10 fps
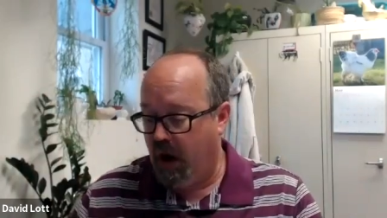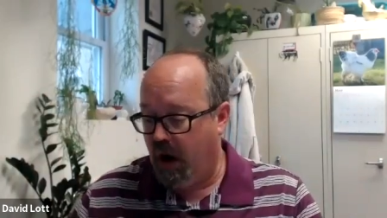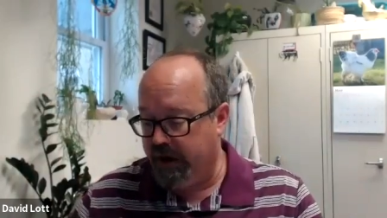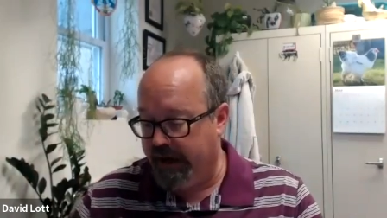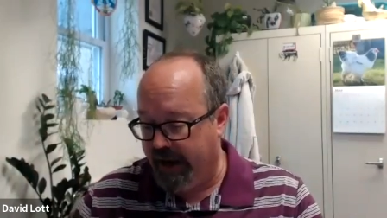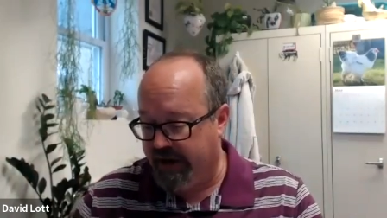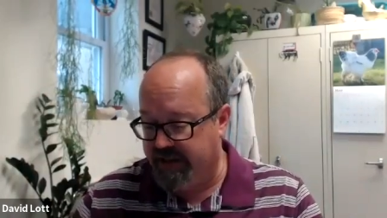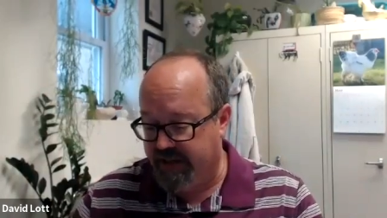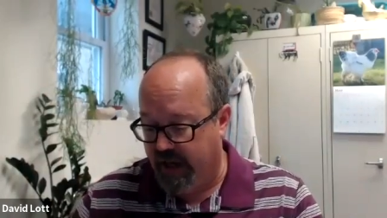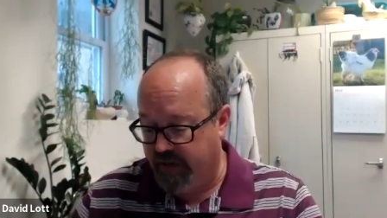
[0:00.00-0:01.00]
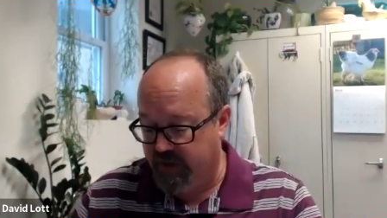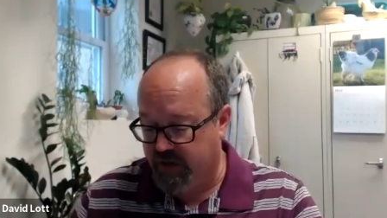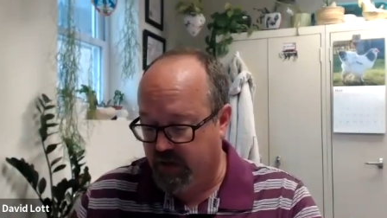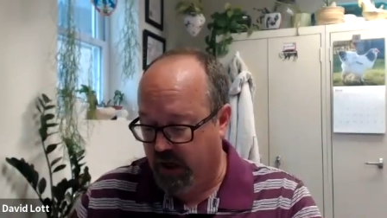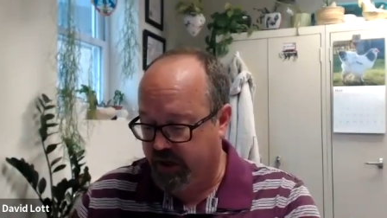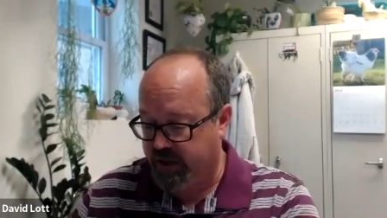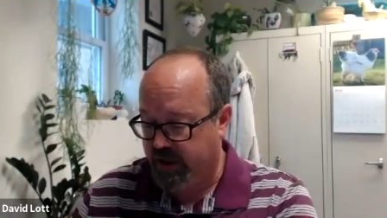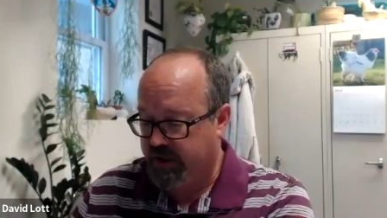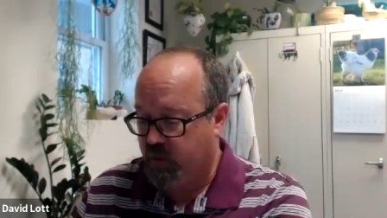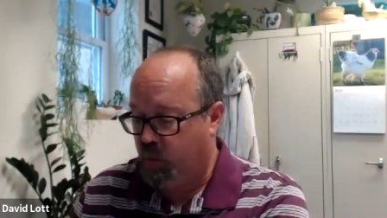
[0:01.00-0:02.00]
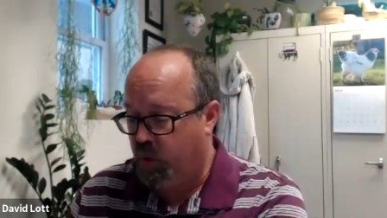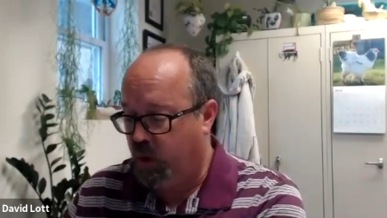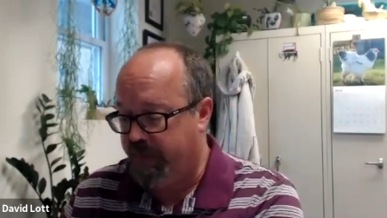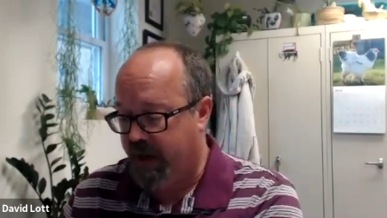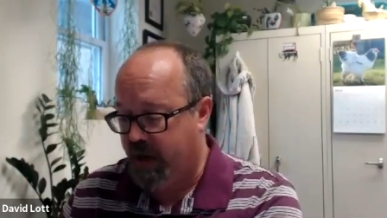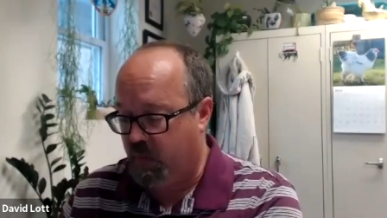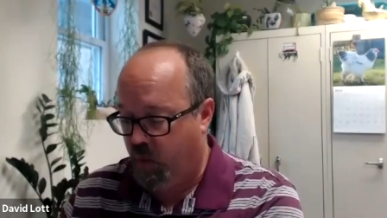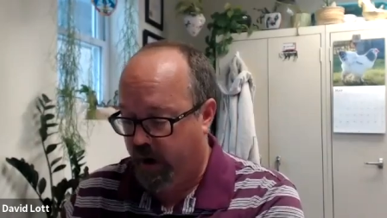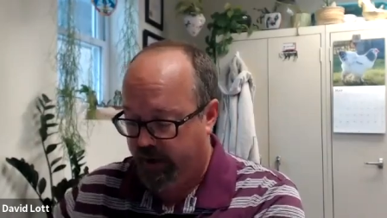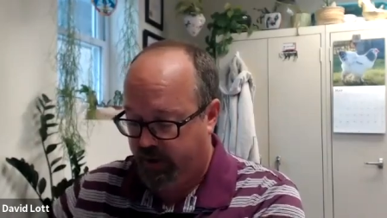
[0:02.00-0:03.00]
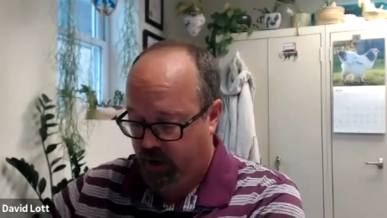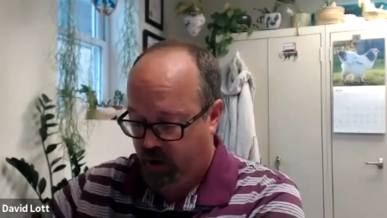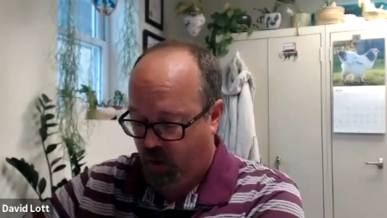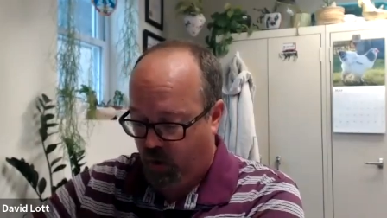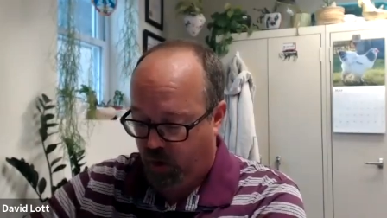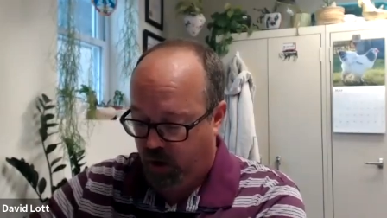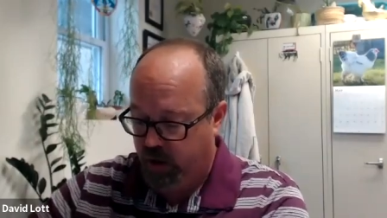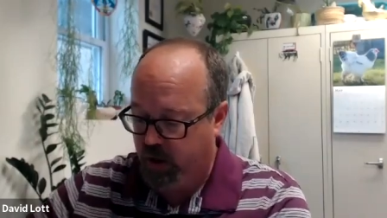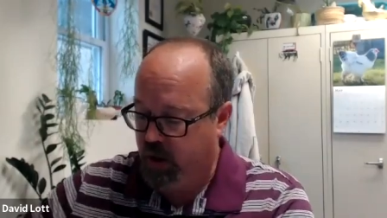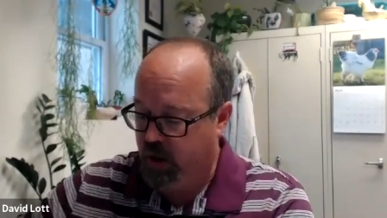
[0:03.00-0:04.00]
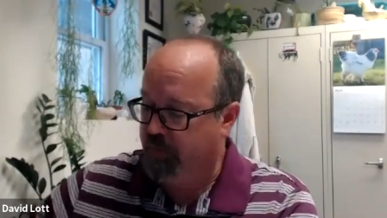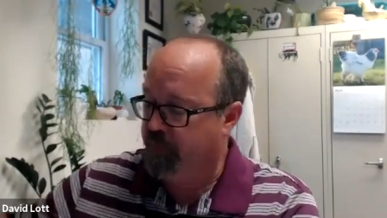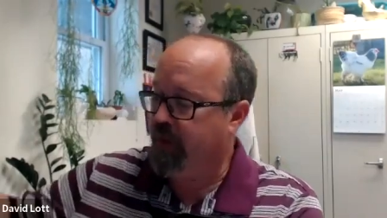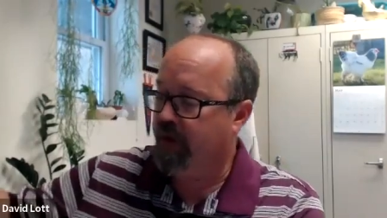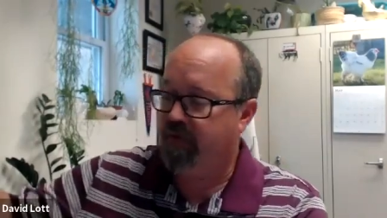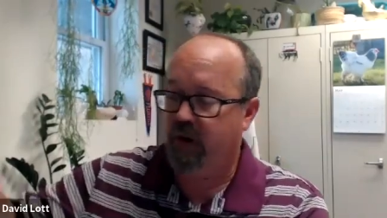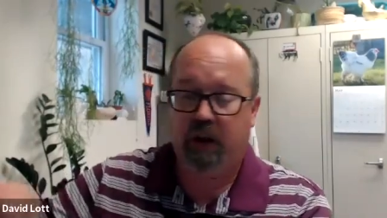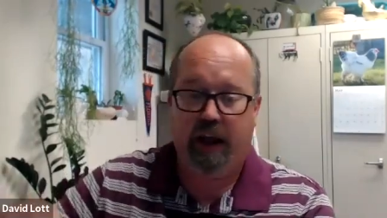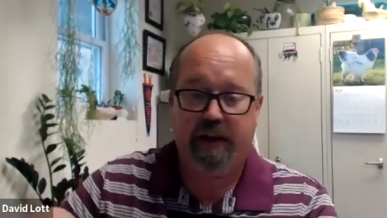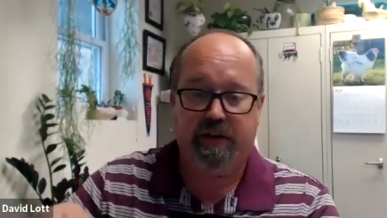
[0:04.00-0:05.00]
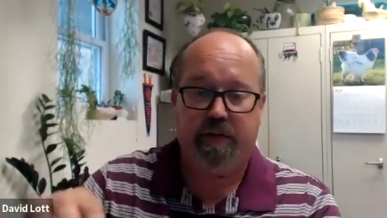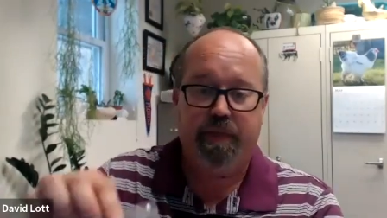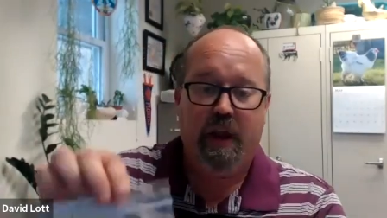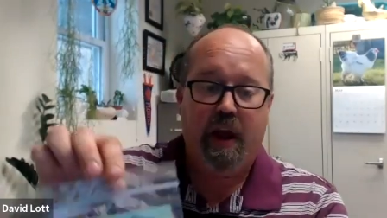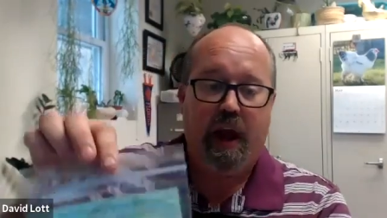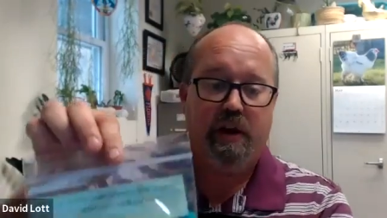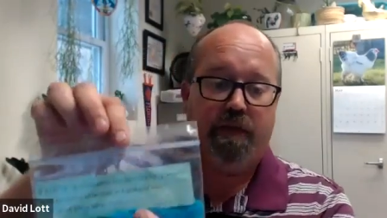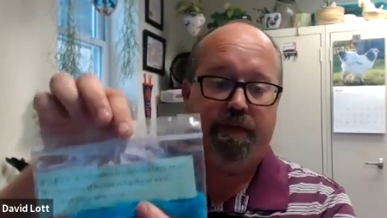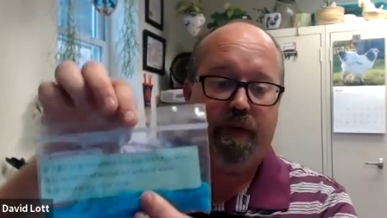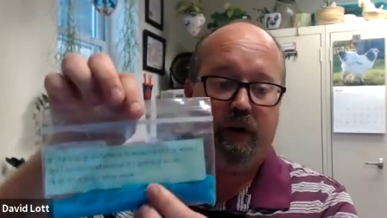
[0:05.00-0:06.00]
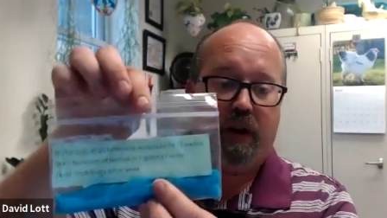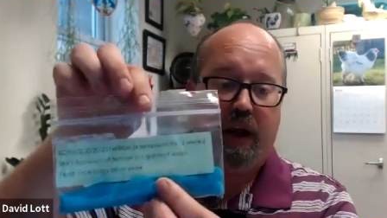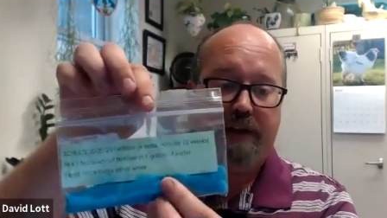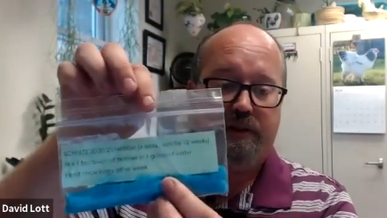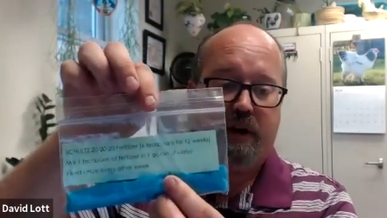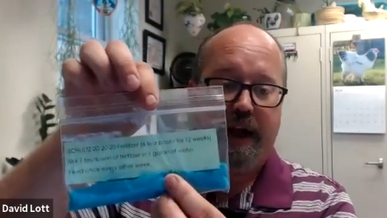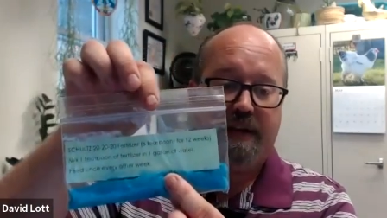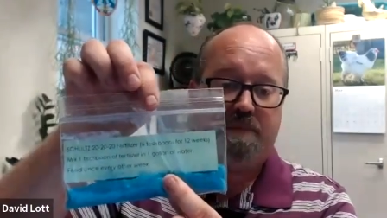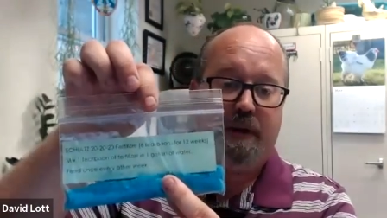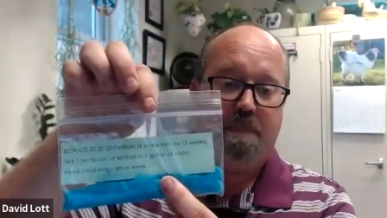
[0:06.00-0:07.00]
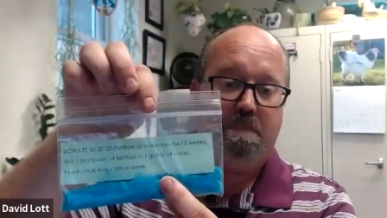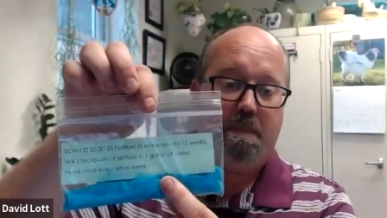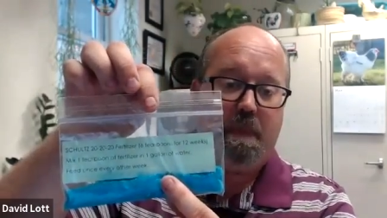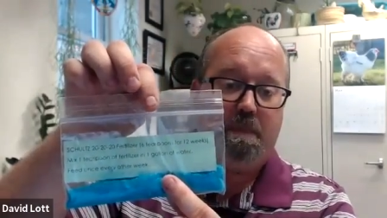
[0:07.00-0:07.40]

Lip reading: Our next set of instructions will be with your fertilizer, and your fertilizer has been